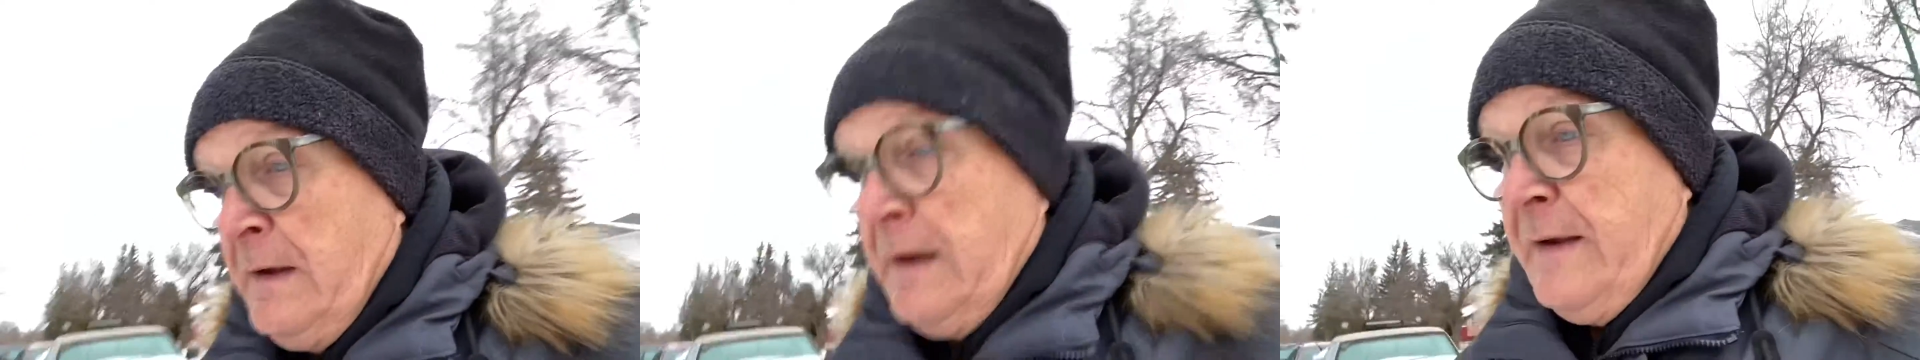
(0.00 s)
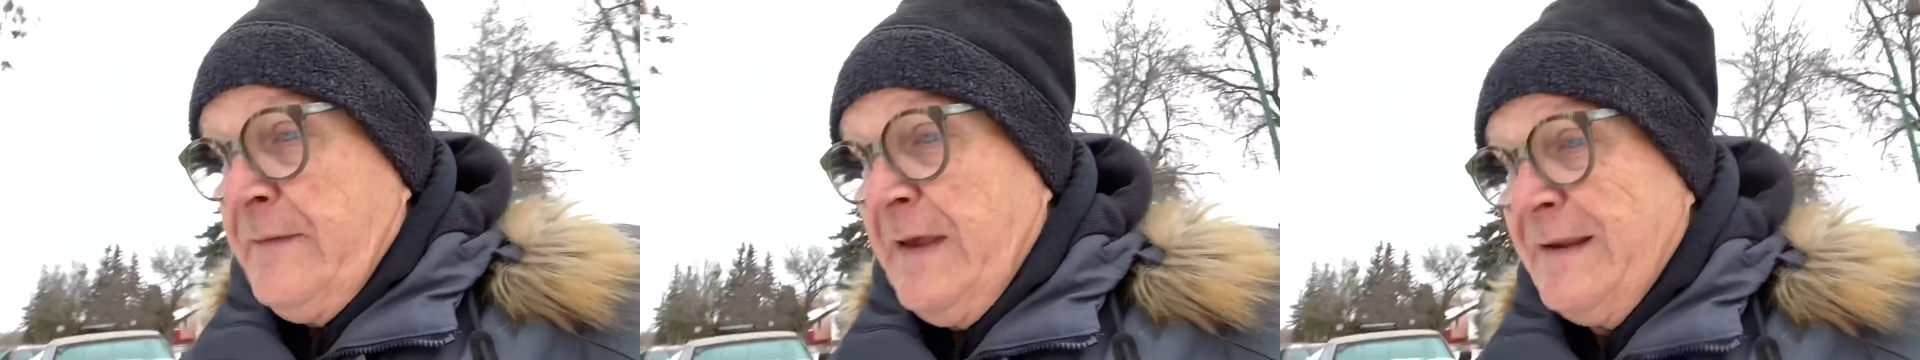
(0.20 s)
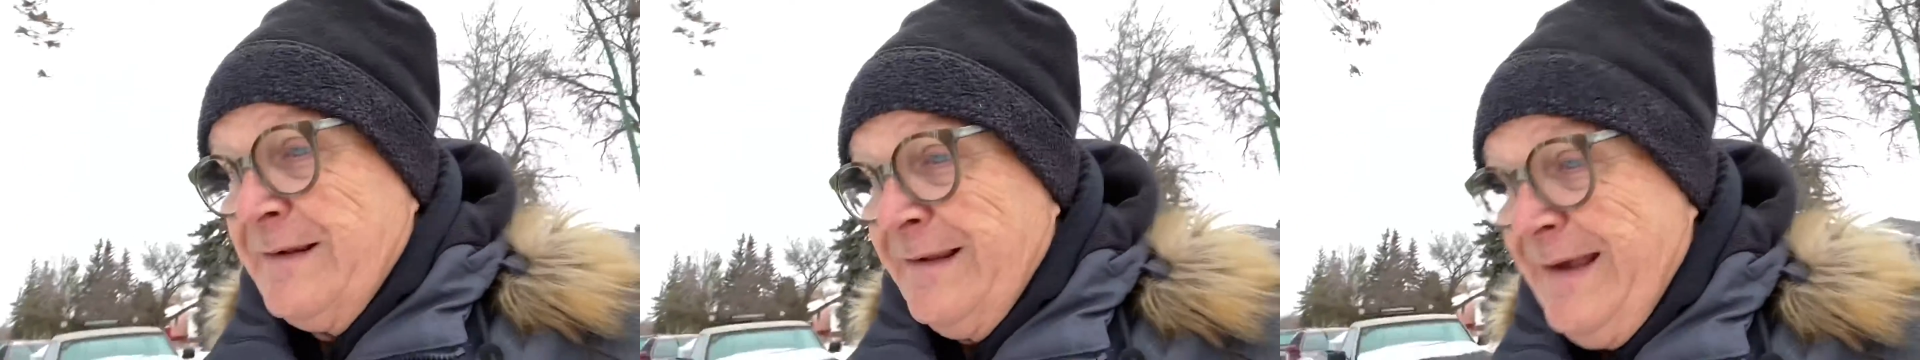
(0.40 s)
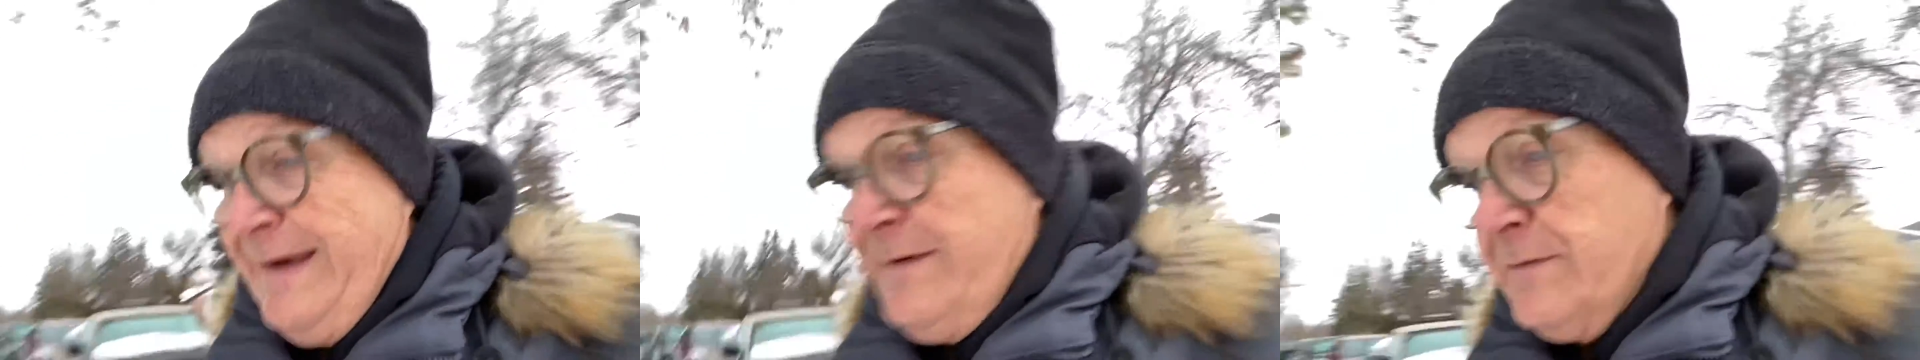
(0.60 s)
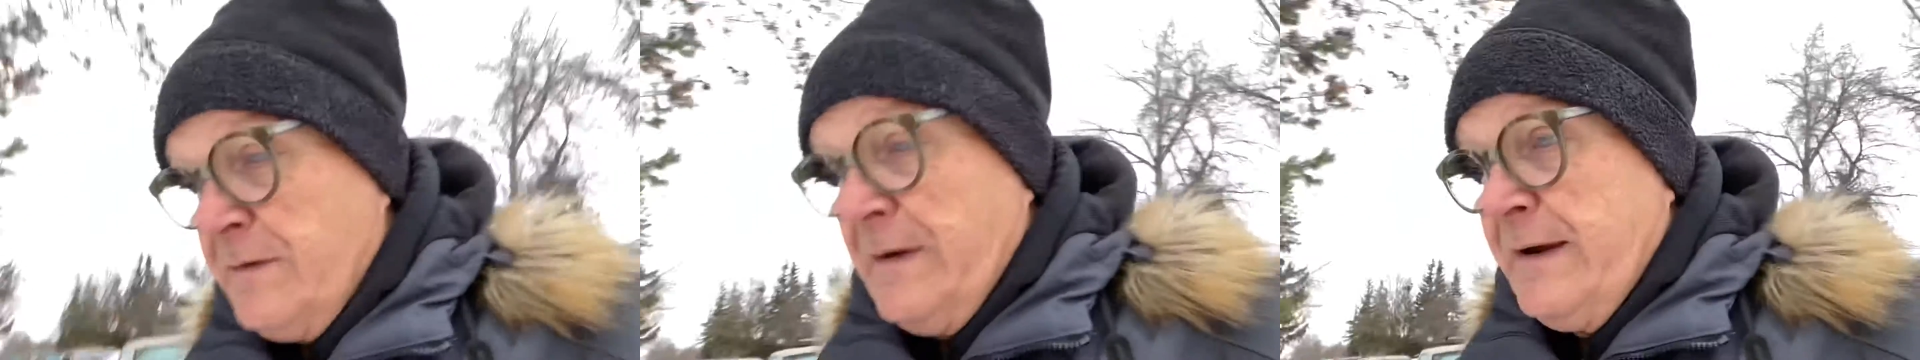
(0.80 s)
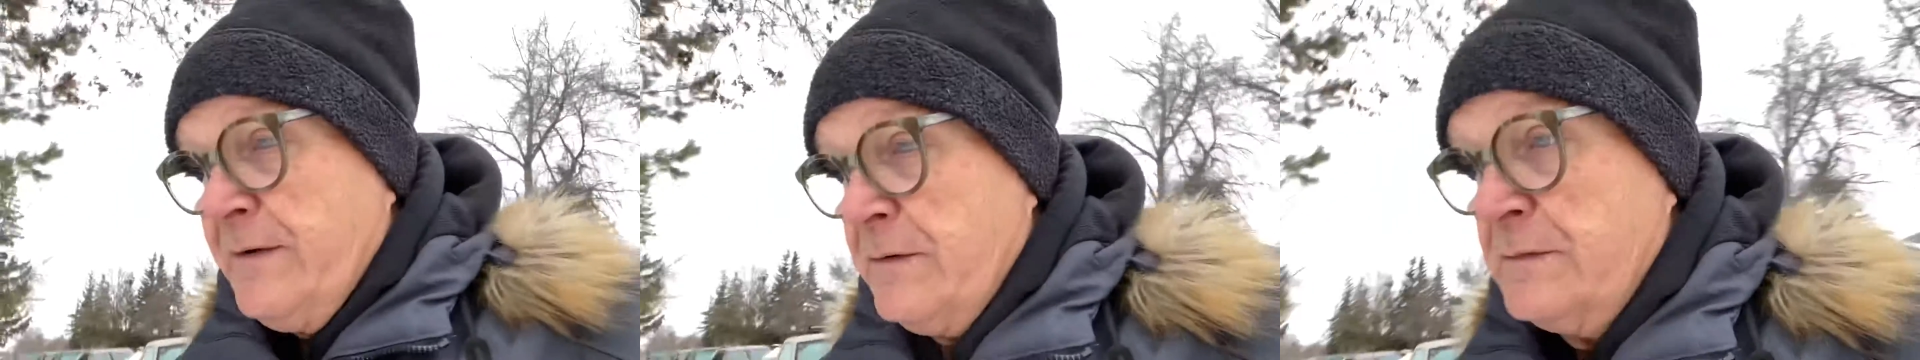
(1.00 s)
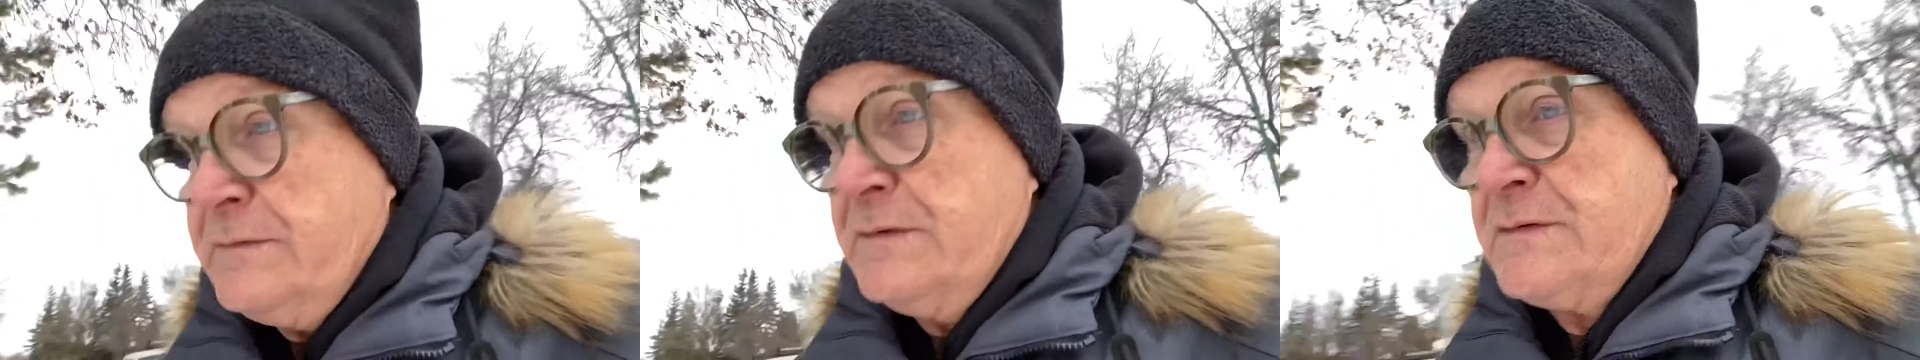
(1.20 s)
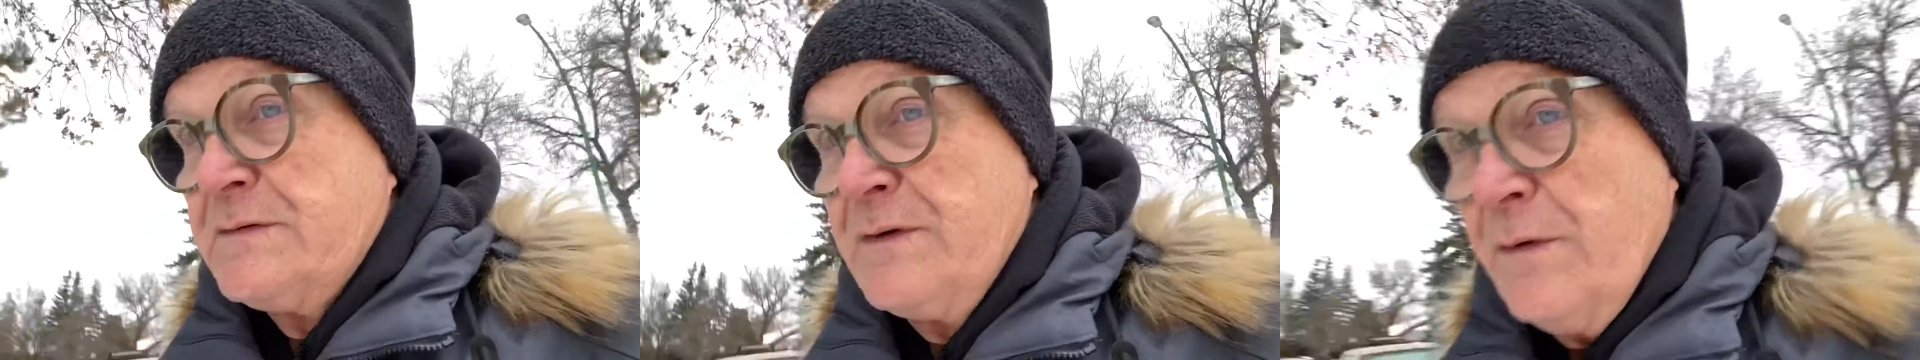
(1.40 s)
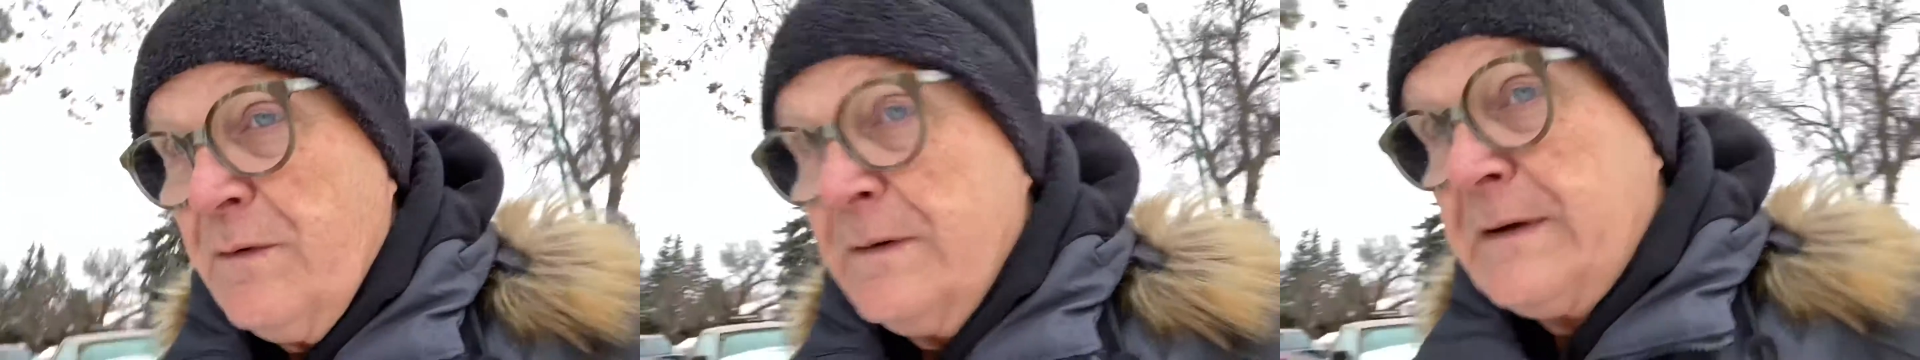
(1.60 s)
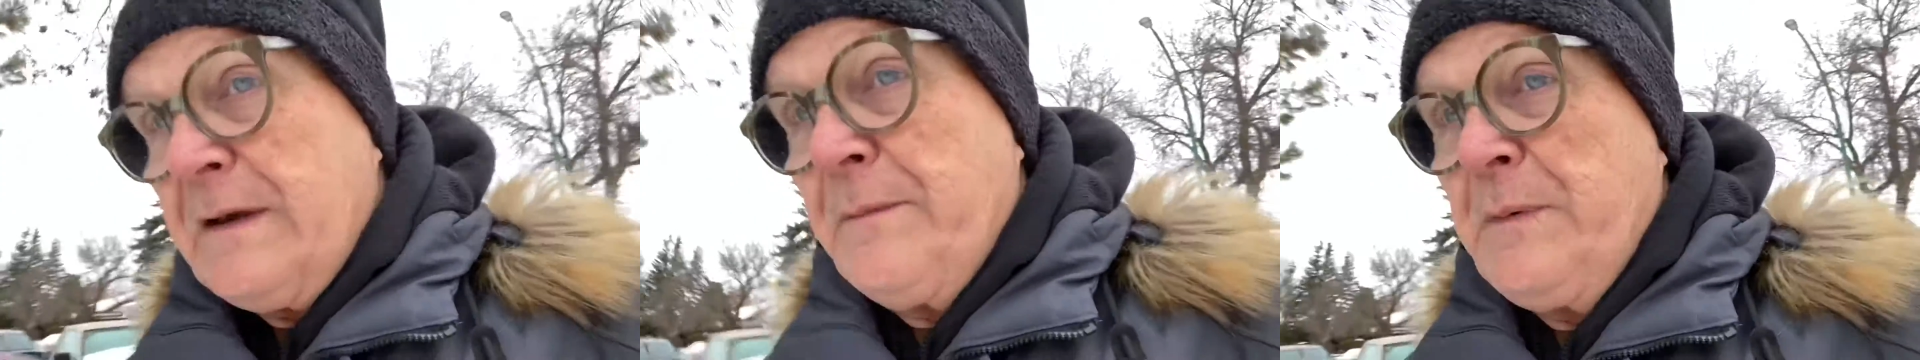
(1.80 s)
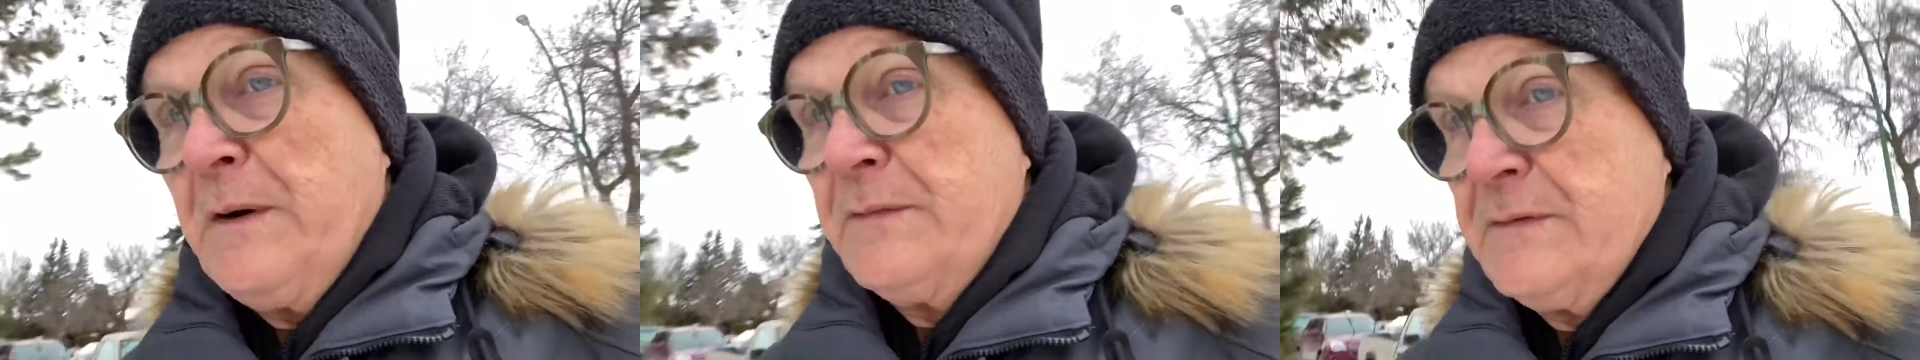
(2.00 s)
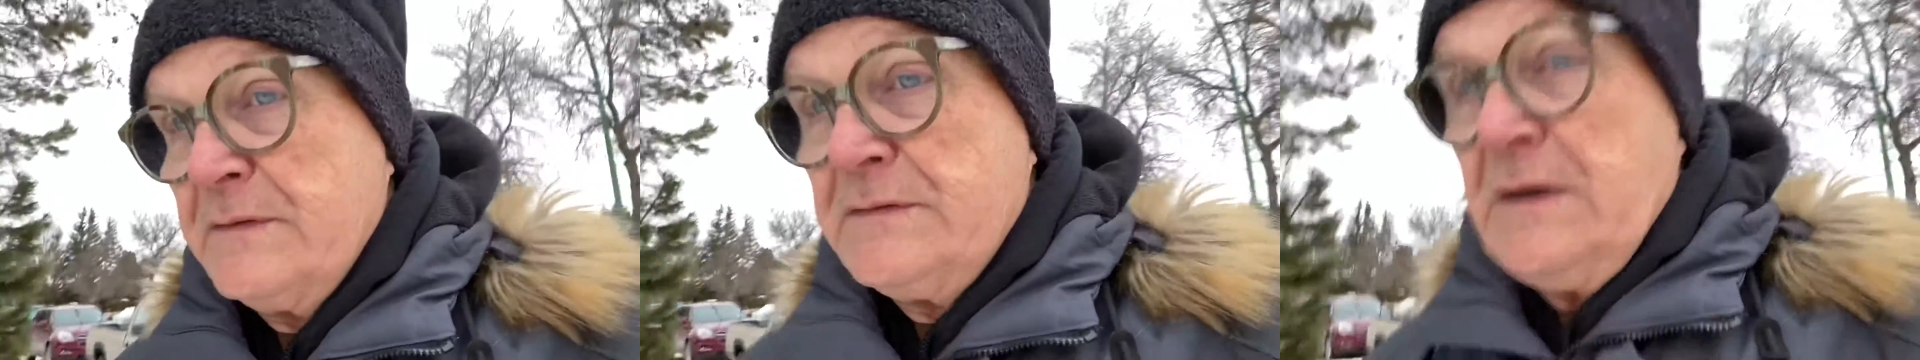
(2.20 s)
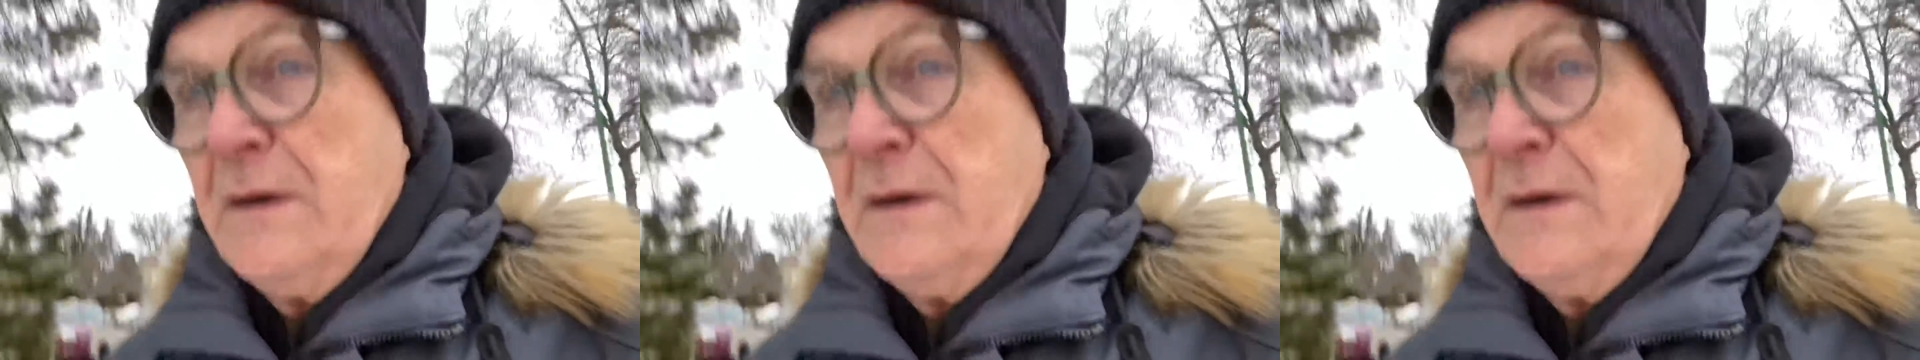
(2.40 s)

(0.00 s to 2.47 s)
And then later I heard the story about this young